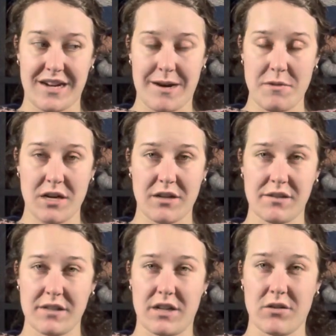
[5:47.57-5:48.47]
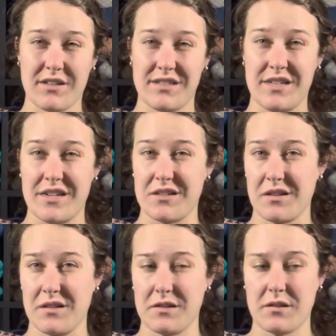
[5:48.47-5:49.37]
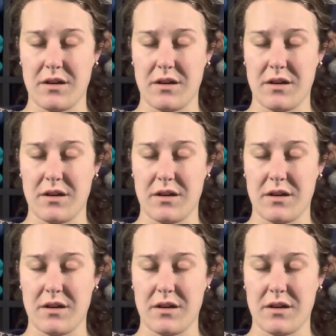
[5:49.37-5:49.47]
I'm not going to secure the steeks on this.